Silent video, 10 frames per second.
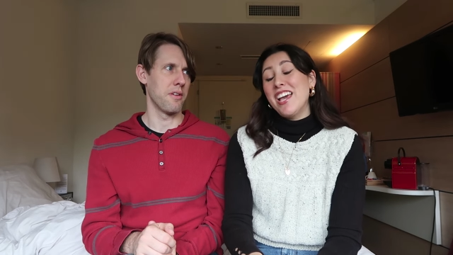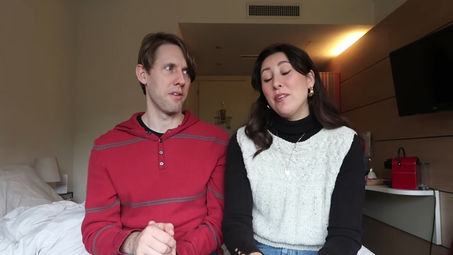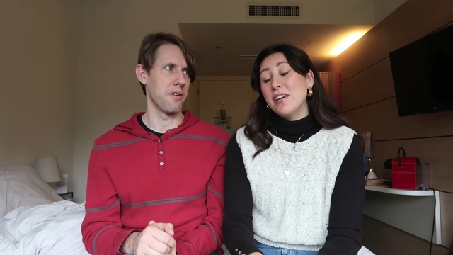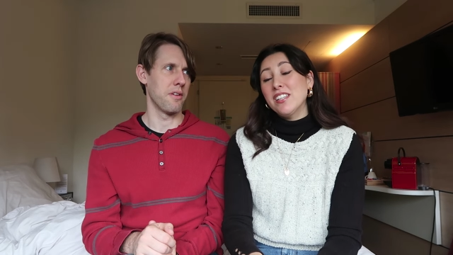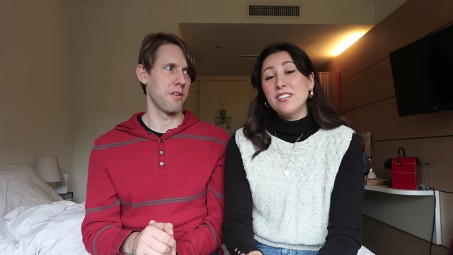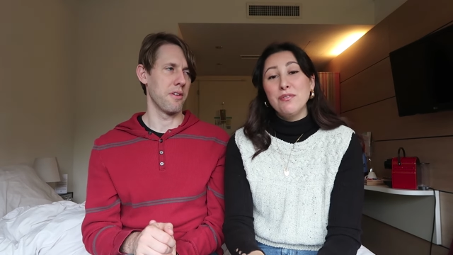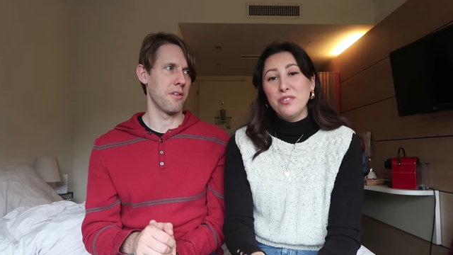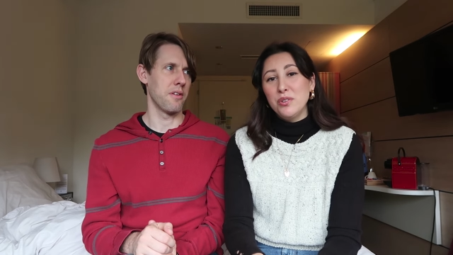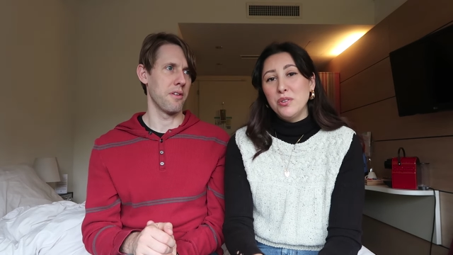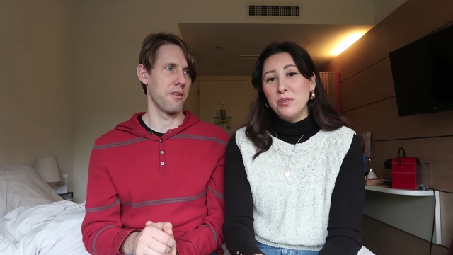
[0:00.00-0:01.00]
Speaker 1: yeah, we got some
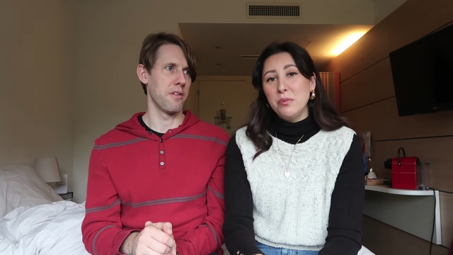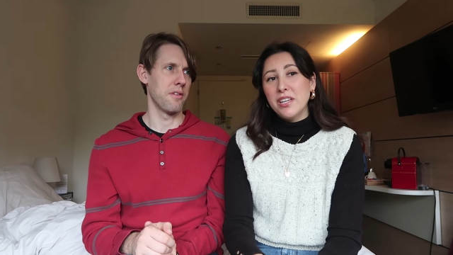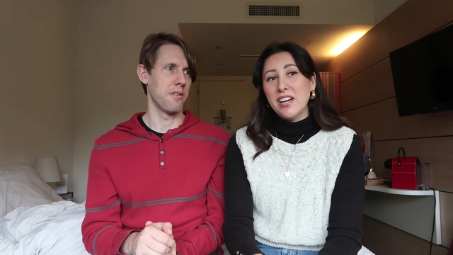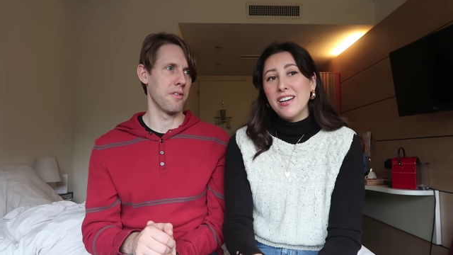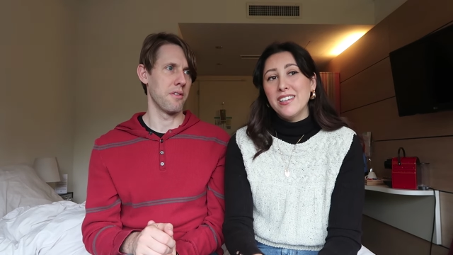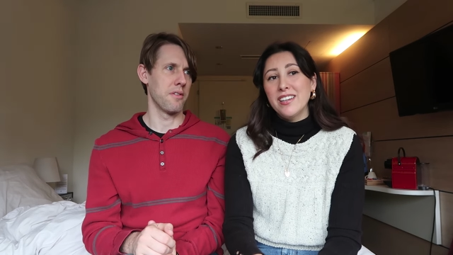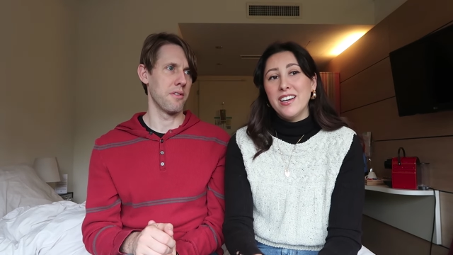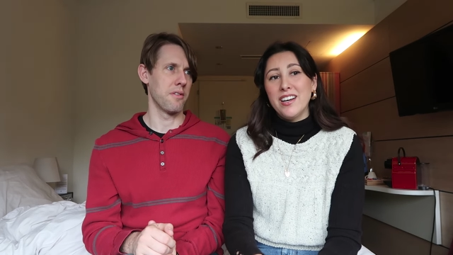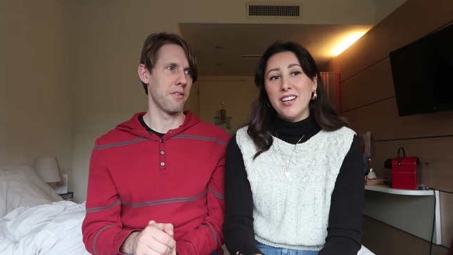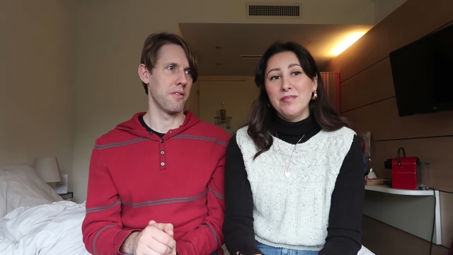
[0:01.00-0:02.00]
food. We got,
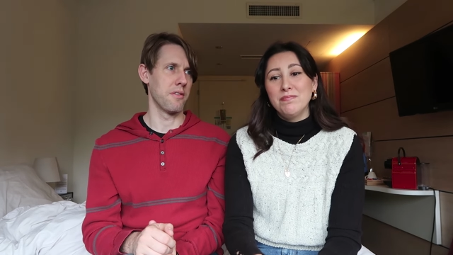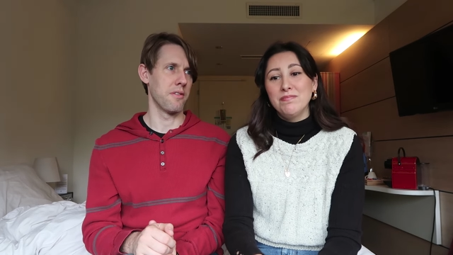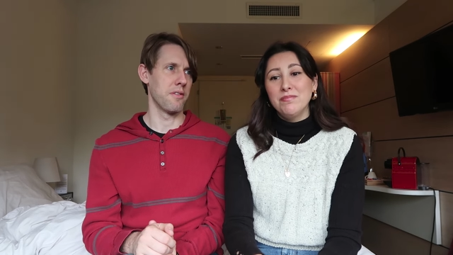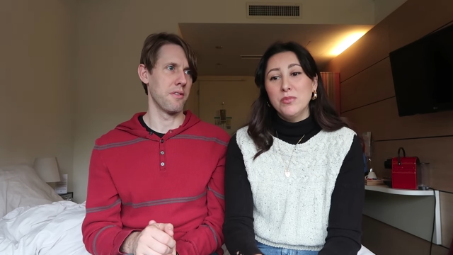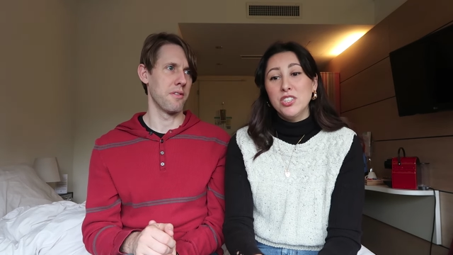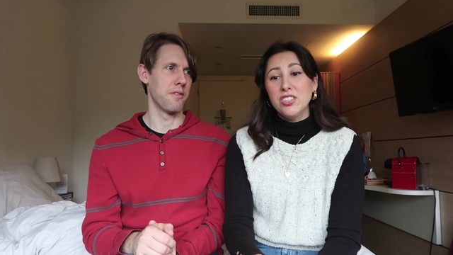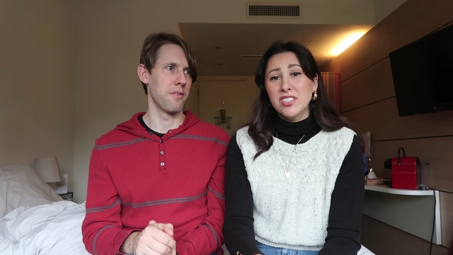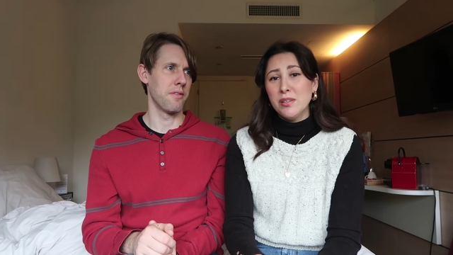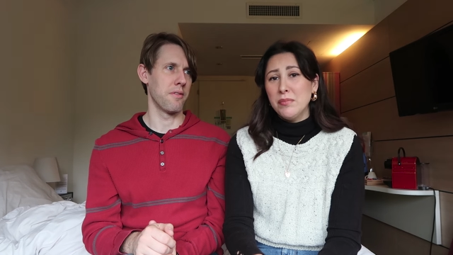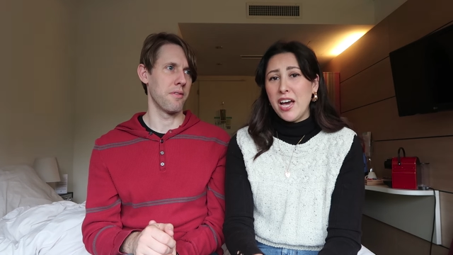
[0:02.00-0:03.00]
um, we took
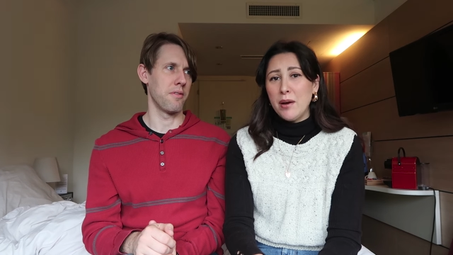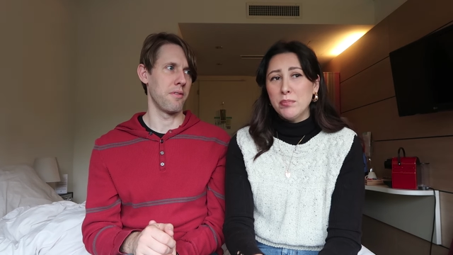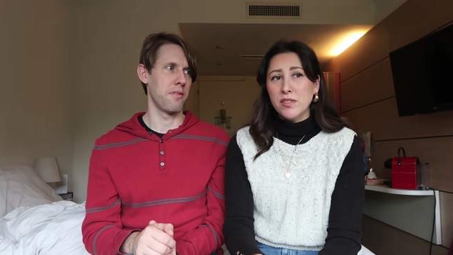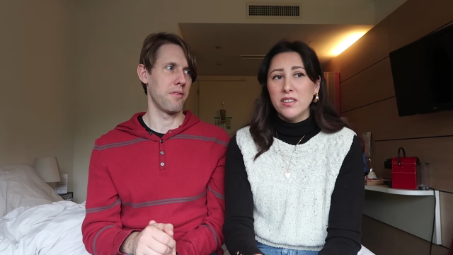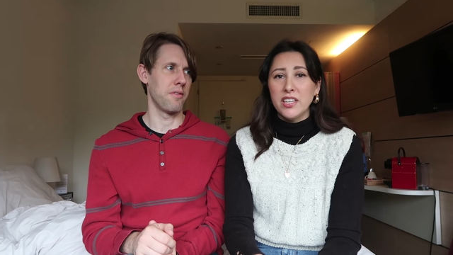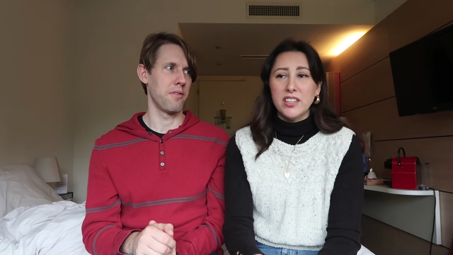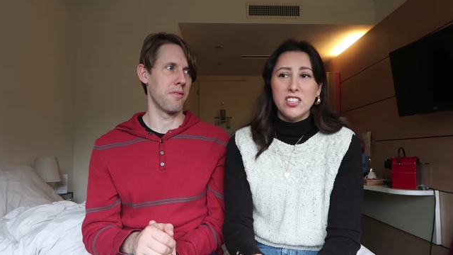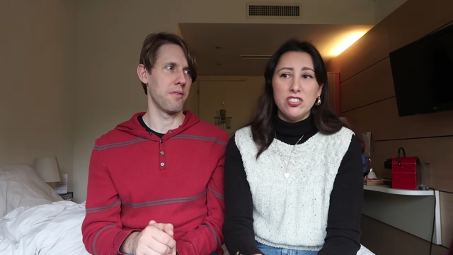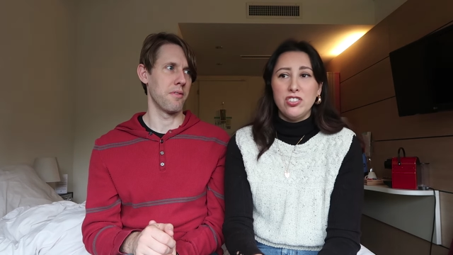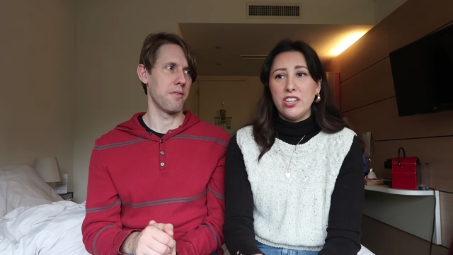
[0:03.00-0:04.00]
some naps on like
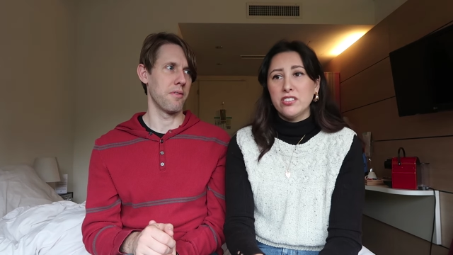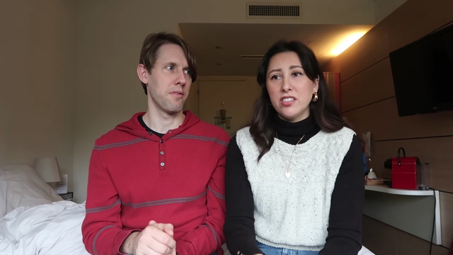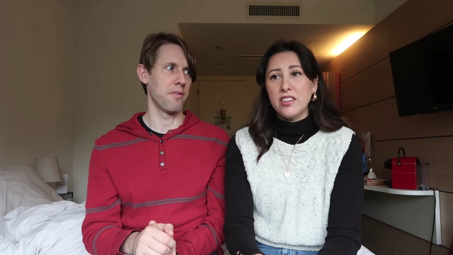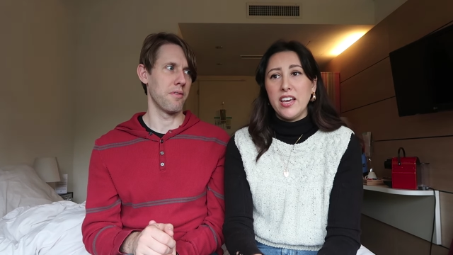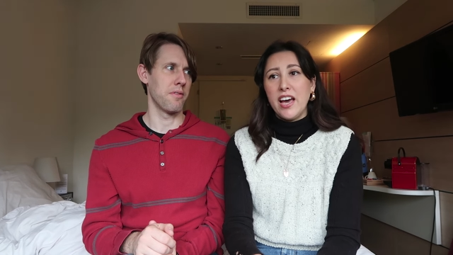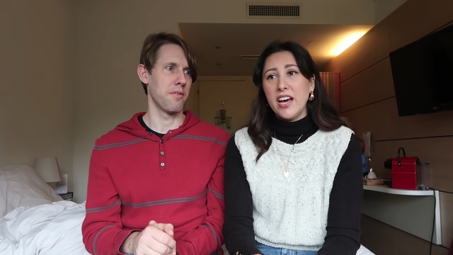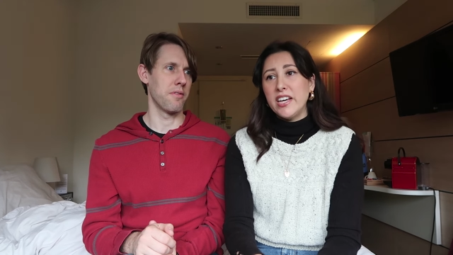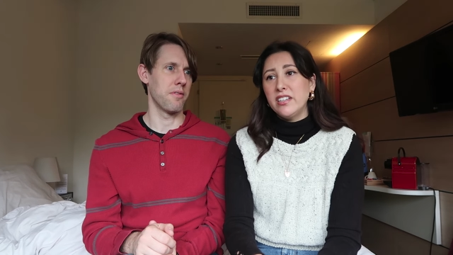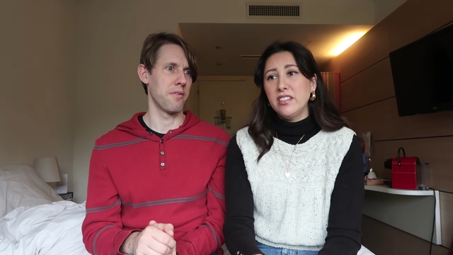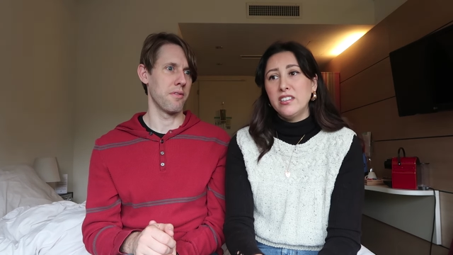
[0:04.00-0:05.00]
these chairs that they
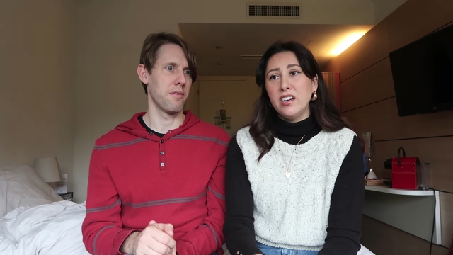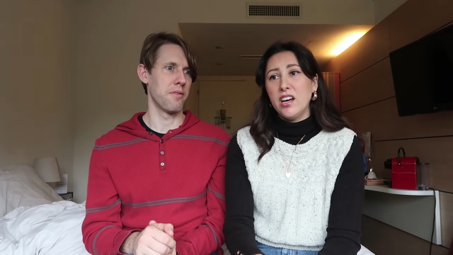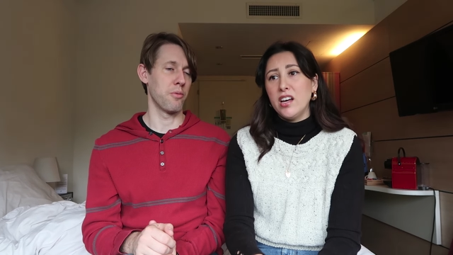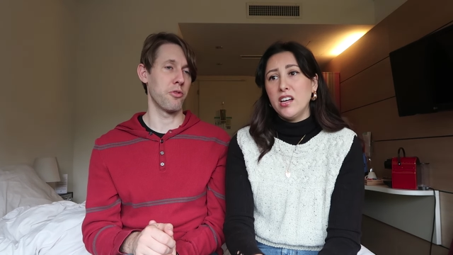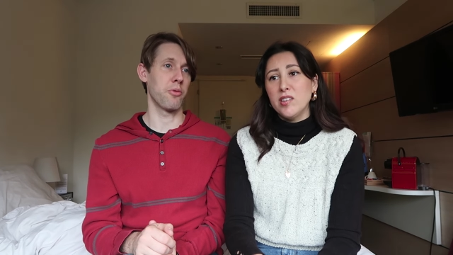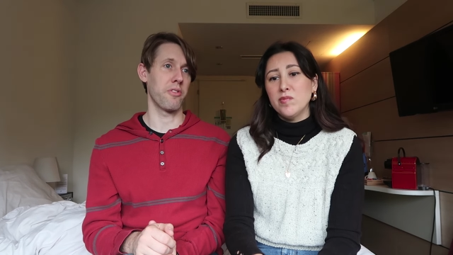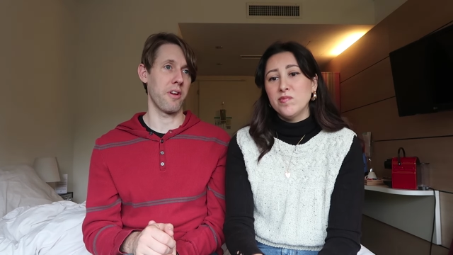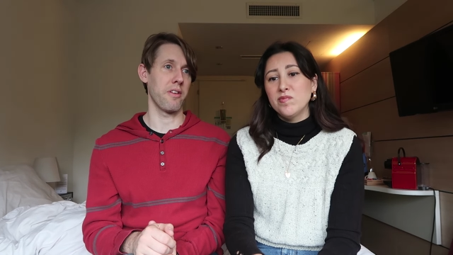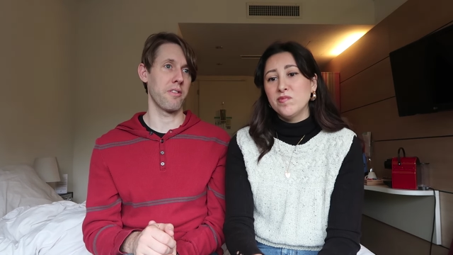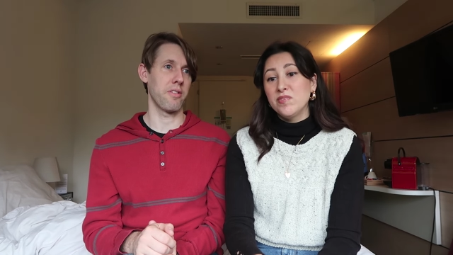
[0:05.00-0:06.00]
had. Um, Which was um,
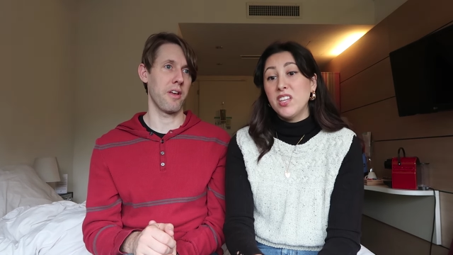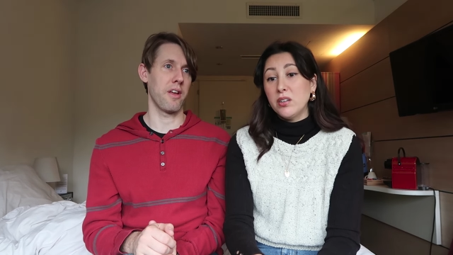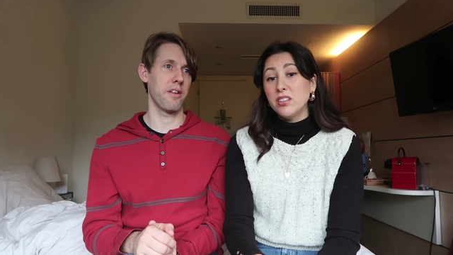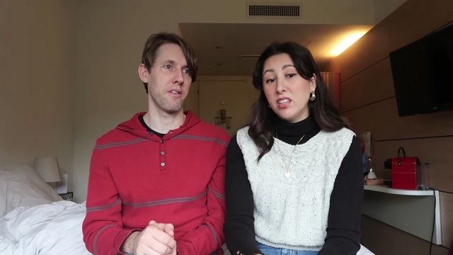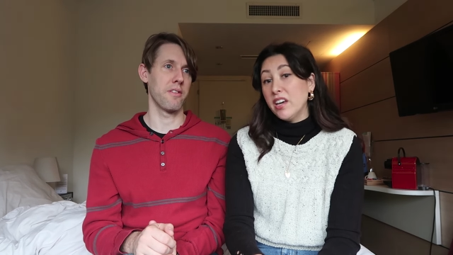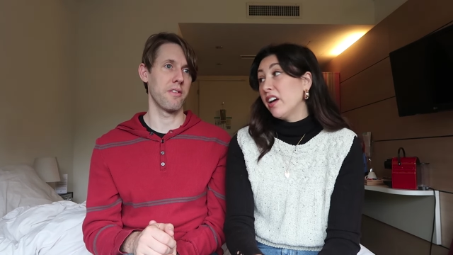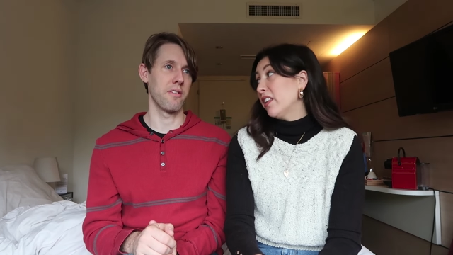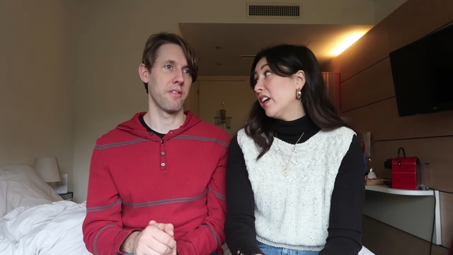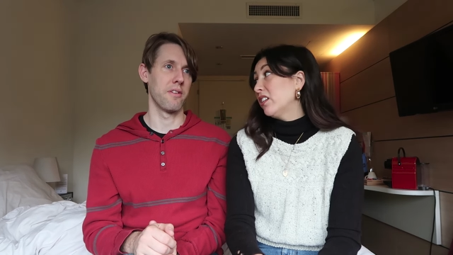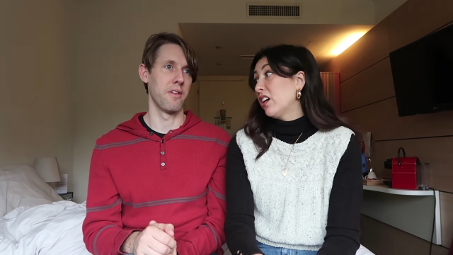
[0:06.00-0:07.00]
nice. They that, had, yeah, they
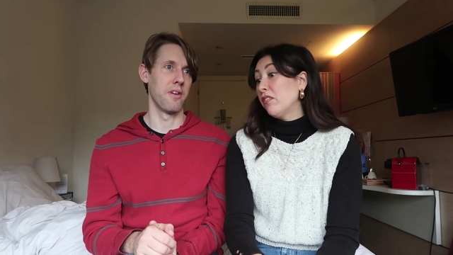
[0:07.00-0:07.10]
had